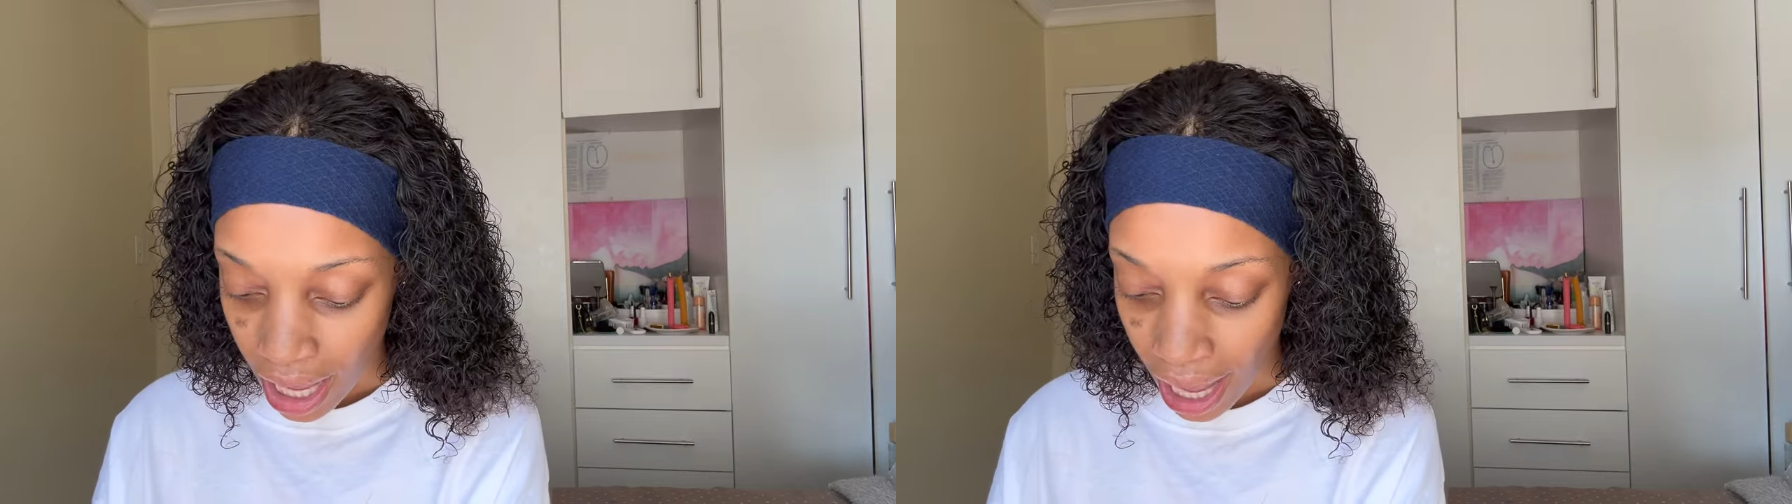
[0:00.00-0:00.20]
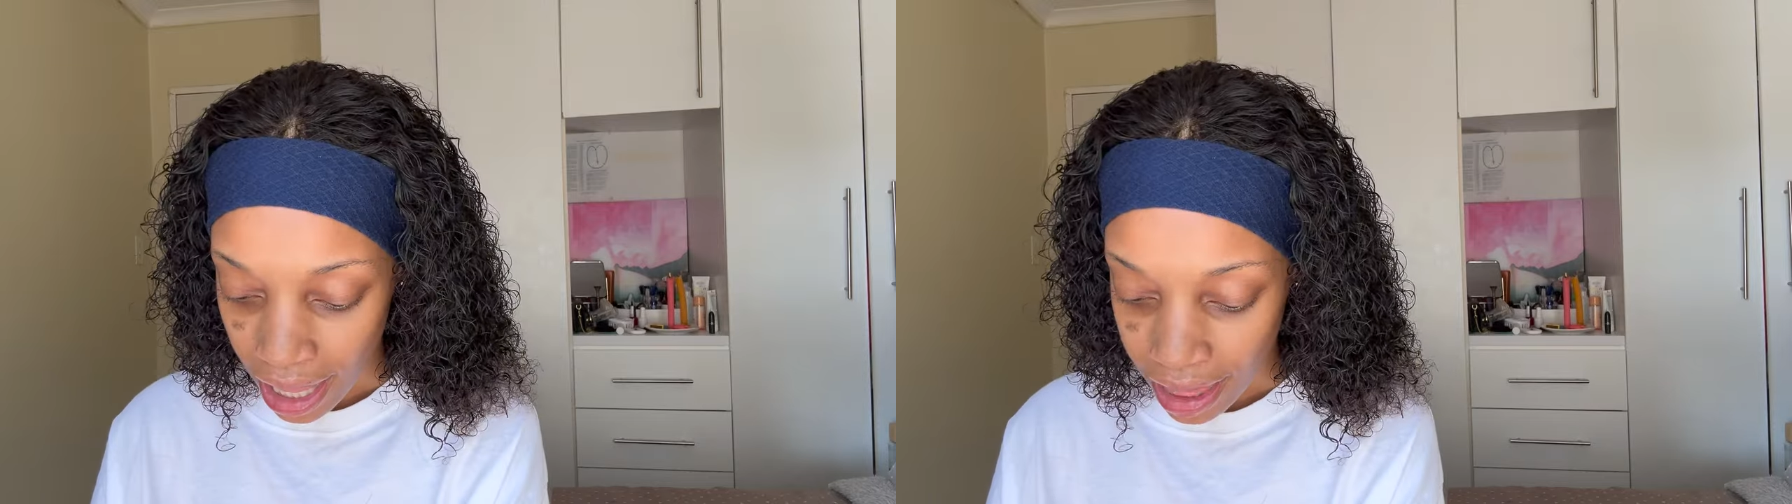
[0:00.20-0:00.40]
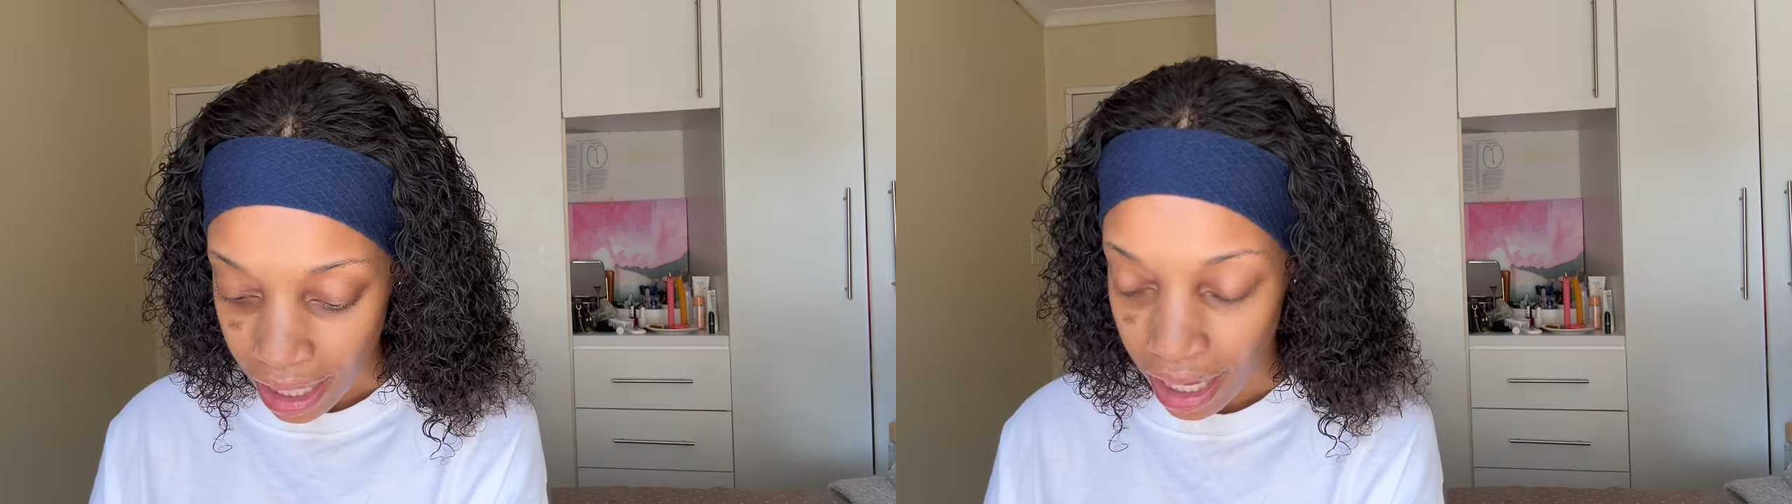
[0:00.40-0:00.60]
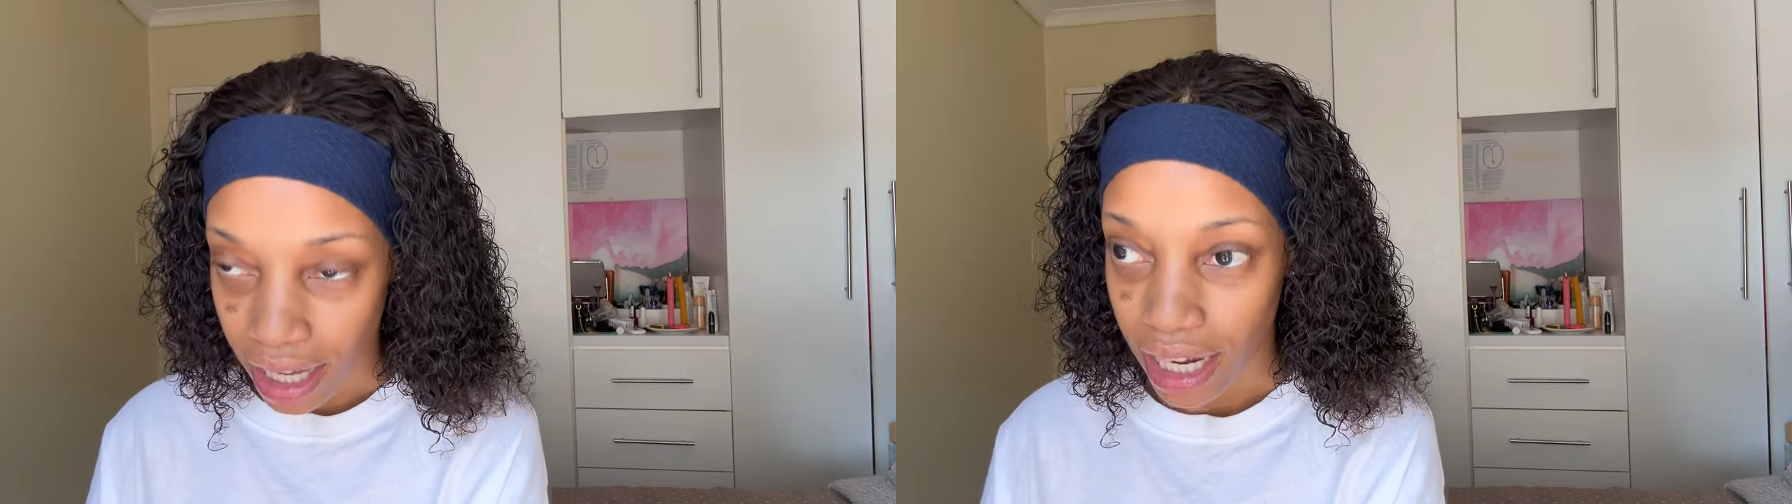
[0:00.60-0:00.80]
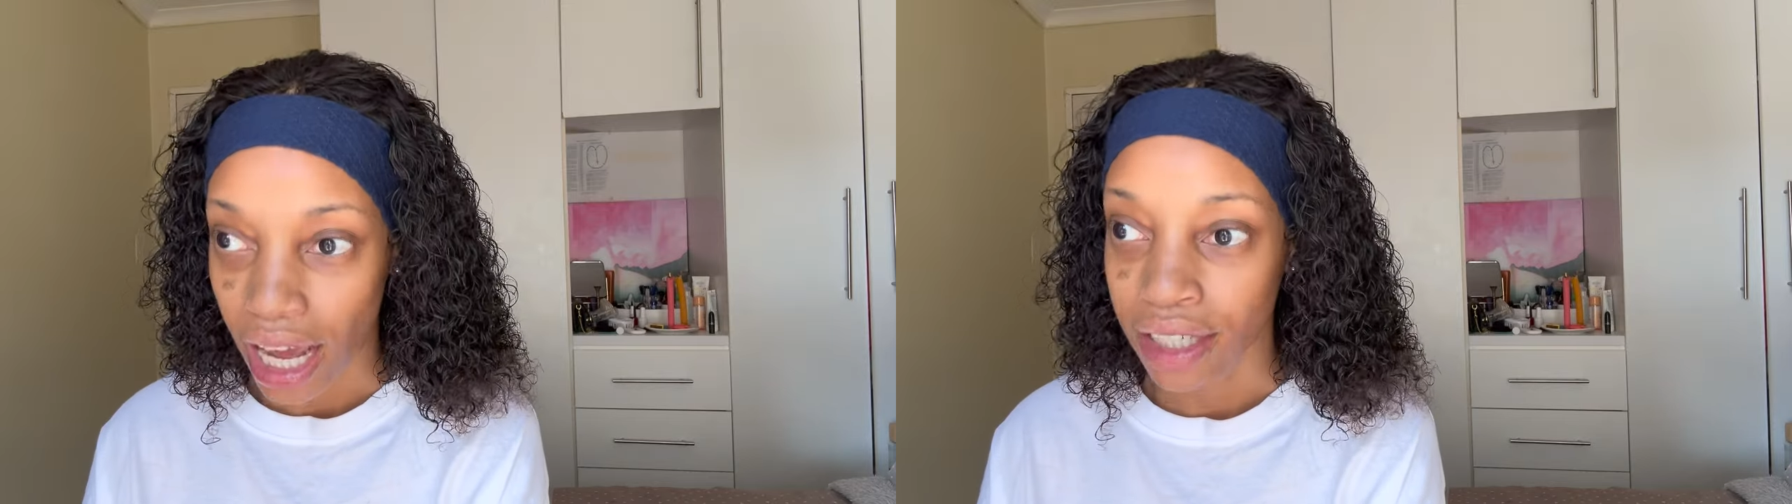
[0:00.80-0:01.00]
And then
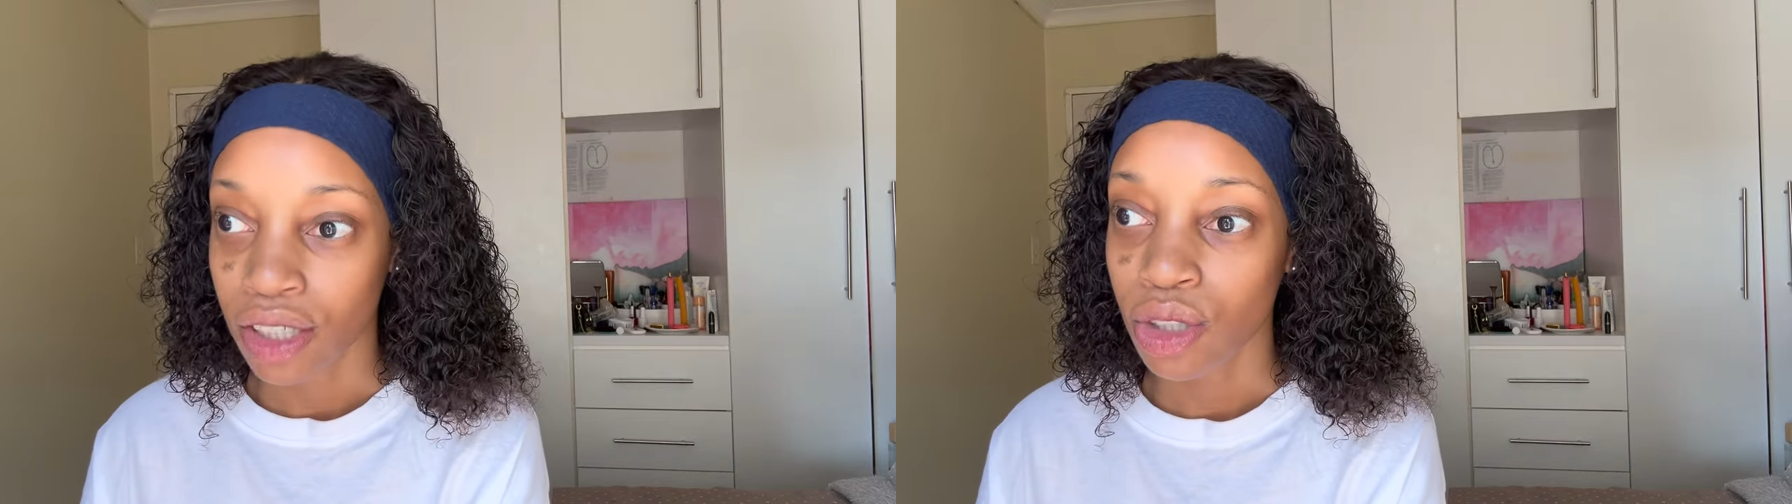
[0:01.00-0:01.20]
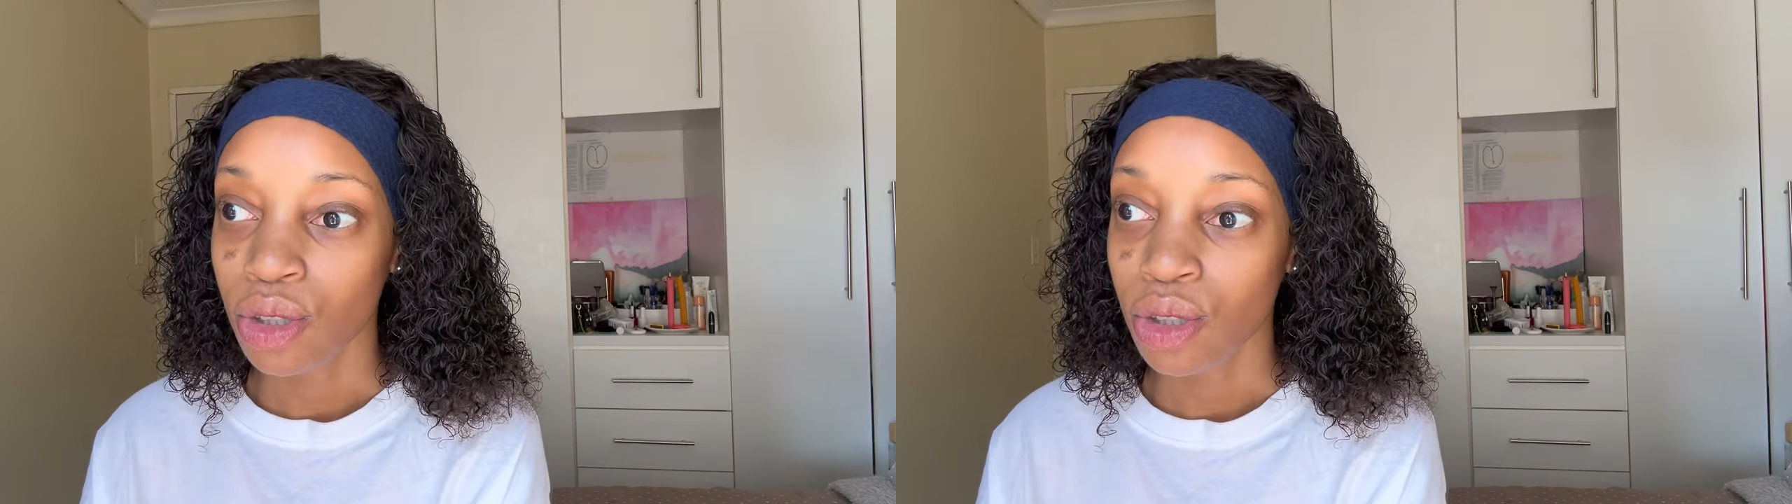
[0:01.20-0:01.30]
I need